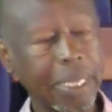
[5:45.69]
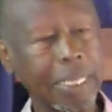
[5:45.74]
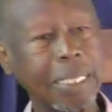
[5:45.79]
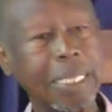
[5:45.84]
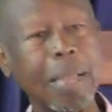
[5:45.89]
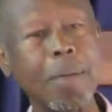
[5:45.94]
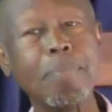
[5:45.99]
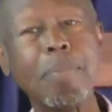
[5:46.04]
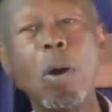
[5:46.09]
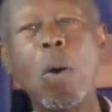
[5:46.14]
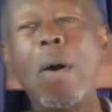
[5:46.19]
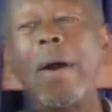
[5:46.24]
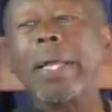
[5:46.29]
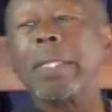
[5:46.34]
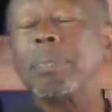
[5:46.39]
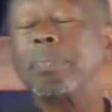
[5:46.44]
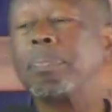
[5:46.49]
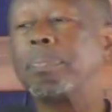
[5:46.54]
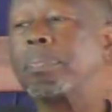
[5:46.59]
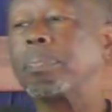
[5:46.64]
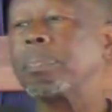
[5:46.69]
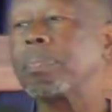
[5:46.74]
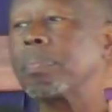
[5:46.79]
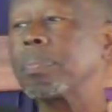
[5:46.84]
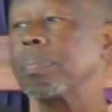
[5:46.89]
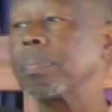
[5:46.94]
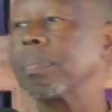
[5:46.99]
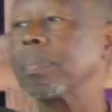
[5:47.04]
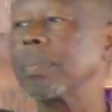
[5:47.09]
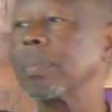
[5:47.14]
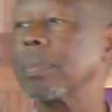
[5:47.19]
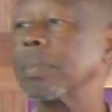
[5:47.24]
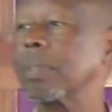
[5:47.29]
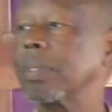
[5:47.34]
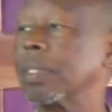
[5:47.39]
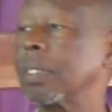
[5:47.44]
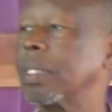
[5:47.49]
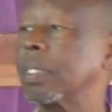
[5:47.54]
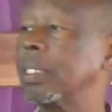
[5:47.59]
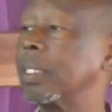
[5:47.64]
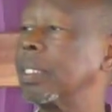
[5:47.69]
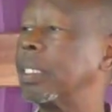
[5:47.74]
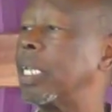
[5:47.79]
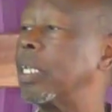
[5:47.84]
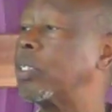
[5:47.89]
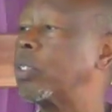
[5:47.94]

Number one, the